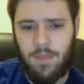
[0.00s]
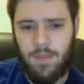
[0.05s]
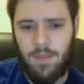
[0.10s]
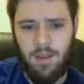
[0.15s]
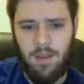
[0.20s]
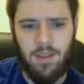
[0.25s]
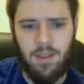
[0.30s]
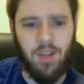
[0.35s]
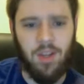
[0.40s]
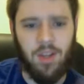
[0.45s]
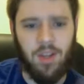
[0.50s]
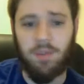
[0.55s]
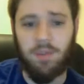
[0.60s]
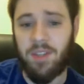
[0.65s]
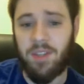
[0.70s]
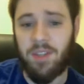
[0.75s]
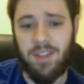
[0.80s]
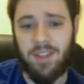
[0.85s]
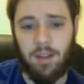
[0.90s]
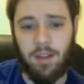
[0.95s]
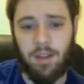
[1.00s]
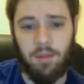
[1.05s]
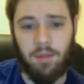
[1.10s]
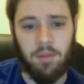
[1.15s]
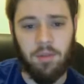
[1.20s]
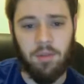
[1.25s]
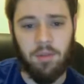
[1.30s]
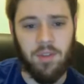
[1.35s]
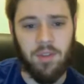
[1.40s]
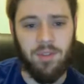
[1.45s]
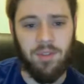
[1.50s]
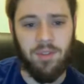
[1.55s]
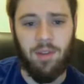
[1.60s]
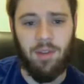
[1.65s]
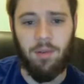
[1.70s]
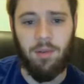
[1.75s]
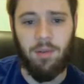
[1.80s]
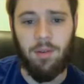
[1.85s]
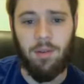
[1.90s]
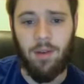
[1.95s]
the Jefferson deadlift, which is a
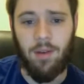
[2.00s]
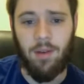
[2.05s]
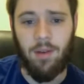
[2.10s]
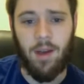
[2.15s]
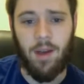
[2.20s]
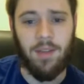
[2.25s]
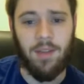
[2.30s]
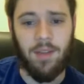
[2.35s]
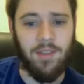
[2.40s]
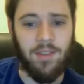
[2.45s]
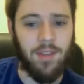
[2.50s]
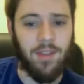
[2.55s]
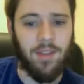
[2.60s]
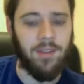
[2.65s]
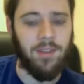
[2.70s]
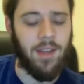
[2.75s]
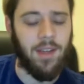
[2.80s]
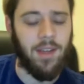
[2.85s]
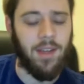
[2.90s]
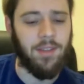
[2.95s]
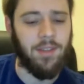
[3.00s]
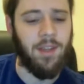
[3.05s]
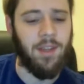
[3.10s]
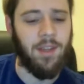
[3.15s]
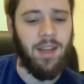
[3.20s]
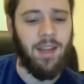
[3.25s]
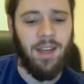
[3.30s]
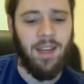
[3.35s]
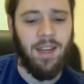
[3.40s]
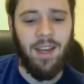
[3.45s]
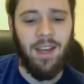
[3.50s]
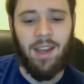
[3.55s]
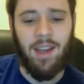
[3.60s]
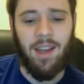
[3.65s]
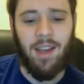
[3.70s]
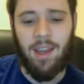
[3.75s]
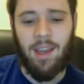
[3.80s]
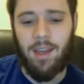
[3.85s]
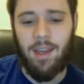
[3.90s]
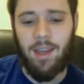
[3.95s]
favorite exercise of his.
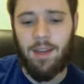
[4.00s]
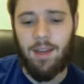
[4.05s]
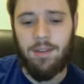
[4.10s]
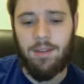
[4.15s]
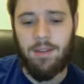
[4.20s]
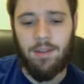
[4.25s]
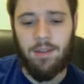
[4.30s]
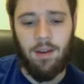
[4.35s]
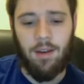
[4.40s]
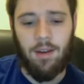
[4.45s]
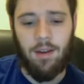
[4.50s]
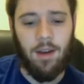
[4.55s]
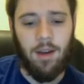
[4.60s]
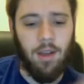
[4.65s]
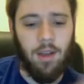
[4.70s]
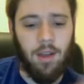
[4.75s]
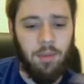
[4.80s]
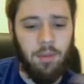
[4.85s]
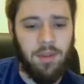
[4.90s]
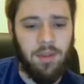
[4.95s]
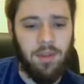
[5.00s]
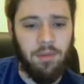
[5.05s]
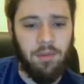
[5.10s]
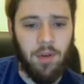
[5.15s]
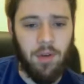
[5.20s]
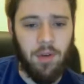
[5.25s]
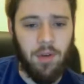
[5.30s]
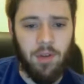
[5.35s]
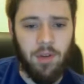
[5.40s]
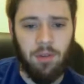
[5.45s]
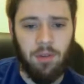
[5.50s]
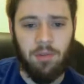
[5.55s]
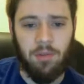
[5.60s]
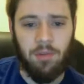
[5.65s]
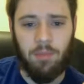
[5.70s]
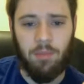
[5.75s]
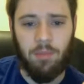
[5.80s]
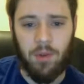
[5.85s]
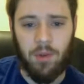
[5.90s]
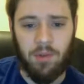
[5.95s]
And another piece of traditional
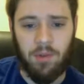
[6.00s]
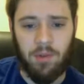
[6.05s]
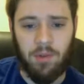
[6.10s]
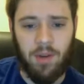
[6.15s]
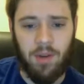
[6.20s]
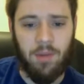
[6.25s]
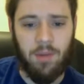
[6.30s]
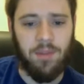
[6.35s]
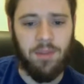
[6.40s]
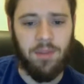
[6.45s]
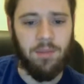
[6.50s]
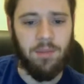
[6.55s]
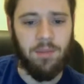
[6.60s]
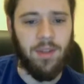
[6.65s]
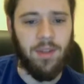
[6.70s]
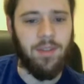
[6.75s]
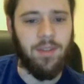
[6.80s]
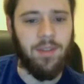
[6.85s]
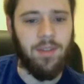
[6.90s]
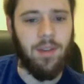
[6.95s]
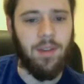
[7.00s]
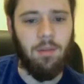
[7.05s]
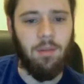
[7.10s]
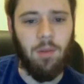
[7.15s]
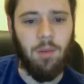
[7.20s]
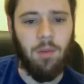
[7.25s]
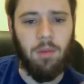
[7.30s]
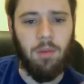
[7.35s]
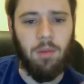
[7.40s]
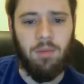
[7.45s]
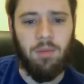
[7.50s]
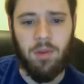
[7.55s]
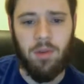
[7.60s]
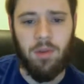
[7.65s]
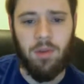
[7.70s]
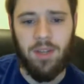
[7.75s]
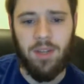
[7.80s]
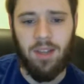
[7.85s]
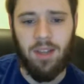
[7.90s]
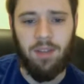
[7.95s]
personal training wisdom says that when you
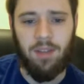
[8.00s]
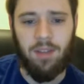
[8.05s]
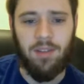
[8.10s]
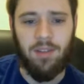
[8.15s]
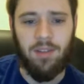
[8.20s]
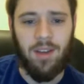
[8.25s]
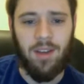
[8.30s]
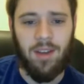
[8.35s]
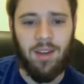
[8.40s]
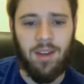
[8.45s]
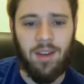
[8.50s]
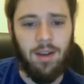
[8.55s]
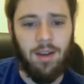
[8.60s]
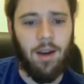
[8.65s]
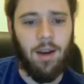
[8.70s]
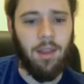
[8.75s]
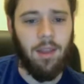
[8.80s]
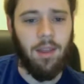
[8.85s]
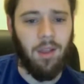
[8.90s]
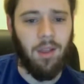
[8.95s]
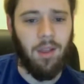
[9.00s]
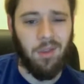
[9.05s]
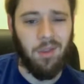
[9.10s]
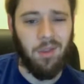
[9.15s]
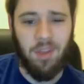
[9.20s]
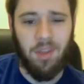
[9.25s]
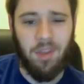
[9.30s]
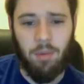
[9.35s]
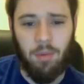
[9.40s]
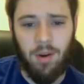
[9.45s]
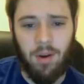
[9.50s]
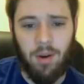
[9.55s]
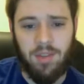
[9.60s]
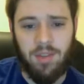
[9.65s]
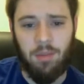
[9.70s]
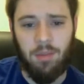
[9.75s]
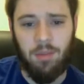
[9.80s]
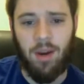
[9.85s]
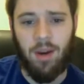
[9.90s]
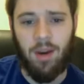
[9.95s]
do a deadlift, the closer the bar is
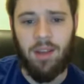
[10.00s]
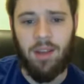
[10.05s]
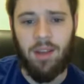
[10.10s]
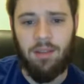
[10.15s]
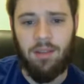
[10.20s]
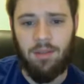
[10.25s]
to your body,